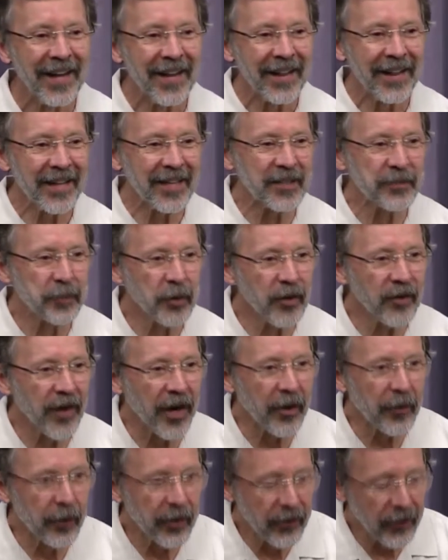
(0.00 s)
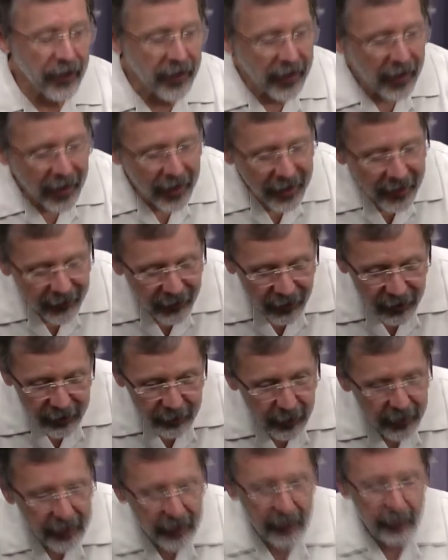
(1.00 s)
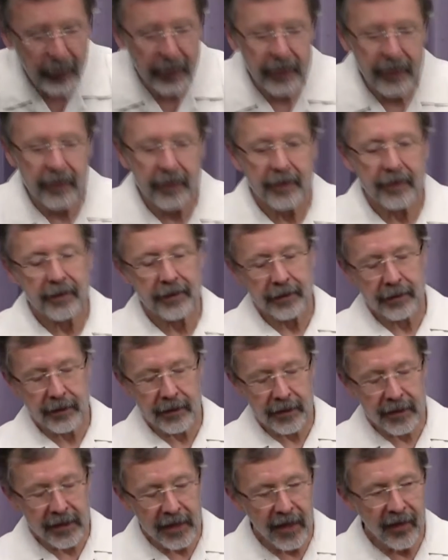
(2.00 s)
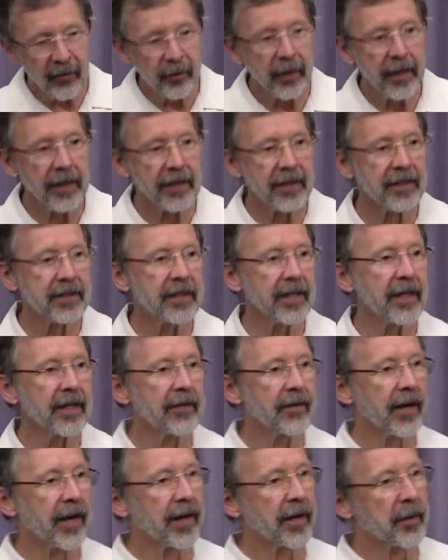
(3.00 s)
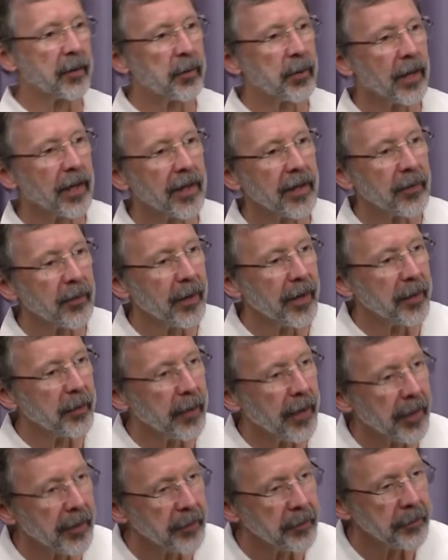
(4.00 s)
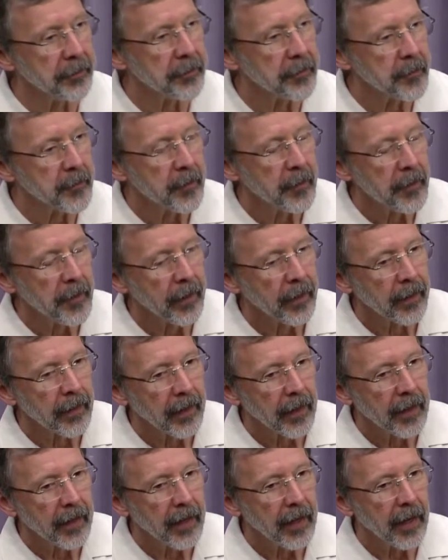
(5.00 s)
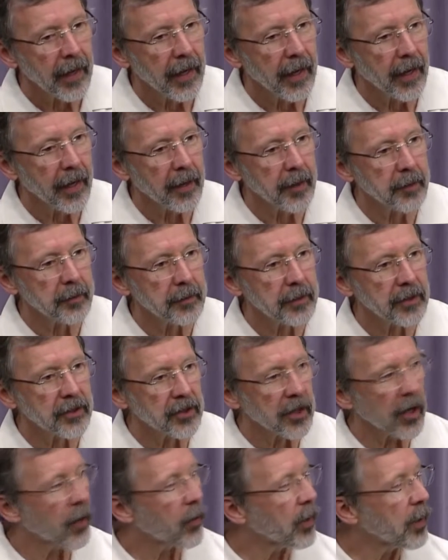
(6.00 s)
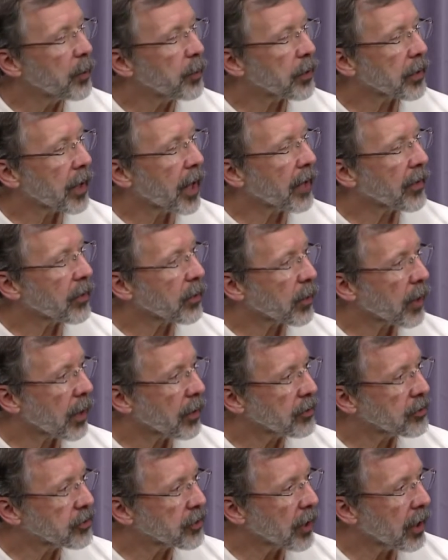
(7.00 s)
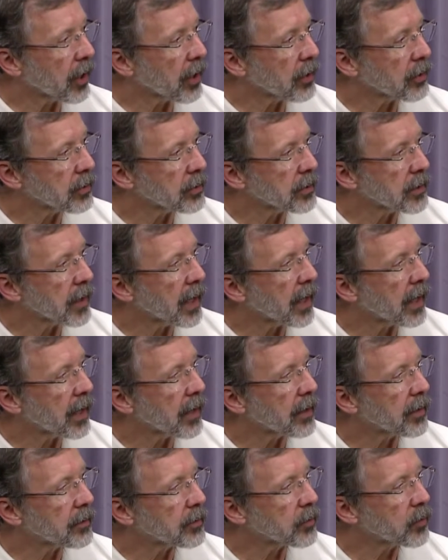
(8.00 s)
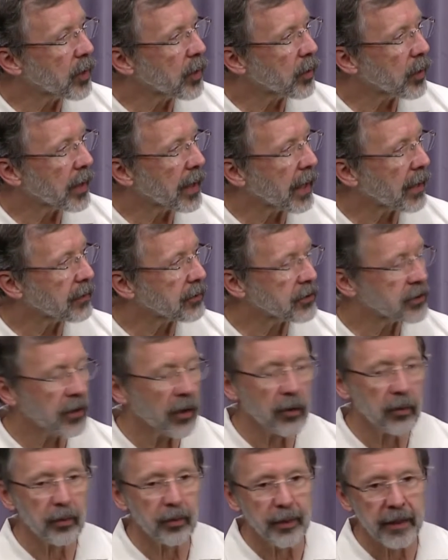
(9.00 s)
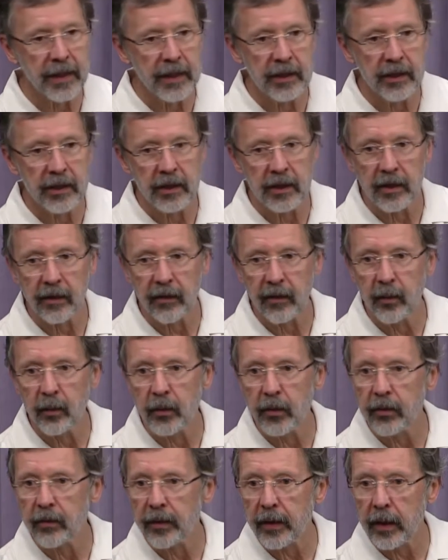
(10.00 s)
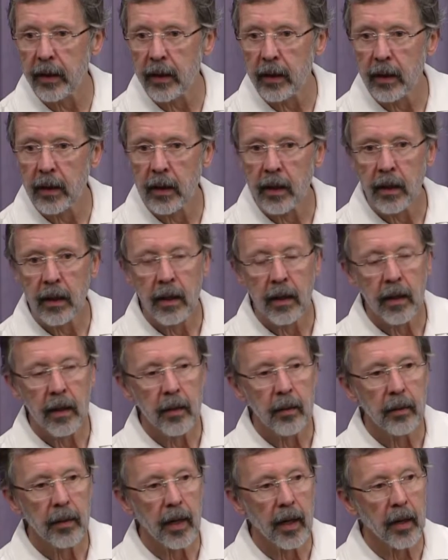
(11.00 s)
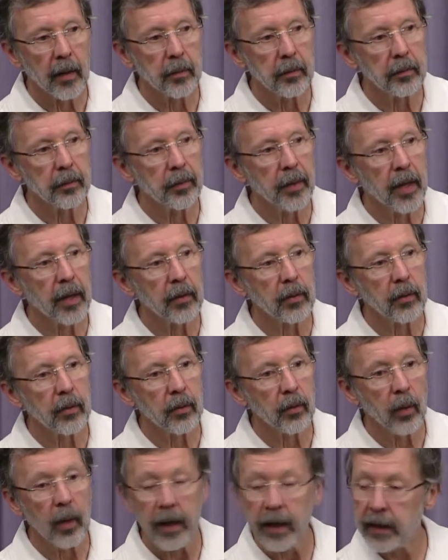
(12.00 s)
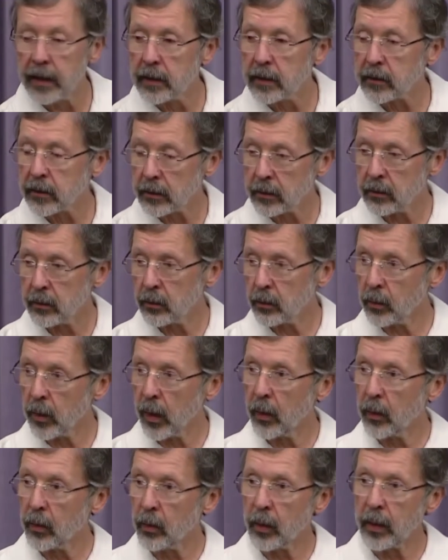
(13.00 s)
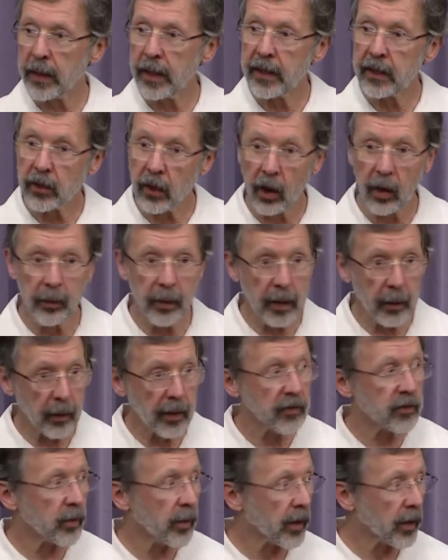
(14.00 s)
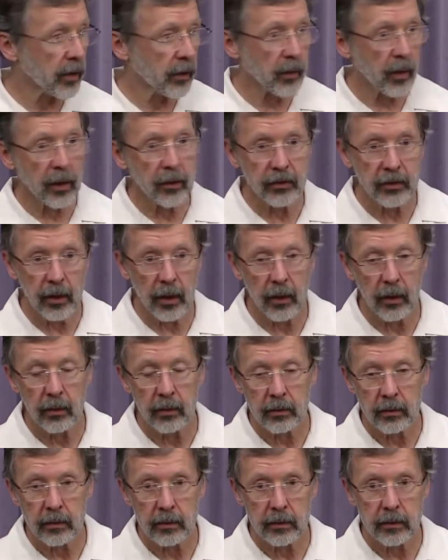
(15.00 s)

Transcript: Let's prove our worth first. But, but Steve being Steve had a compelling way about him. Um, so we put on the road show. Uh, we went out and showed pieces of the movie. Uh, but what he, what, what he told people as we went on the road show,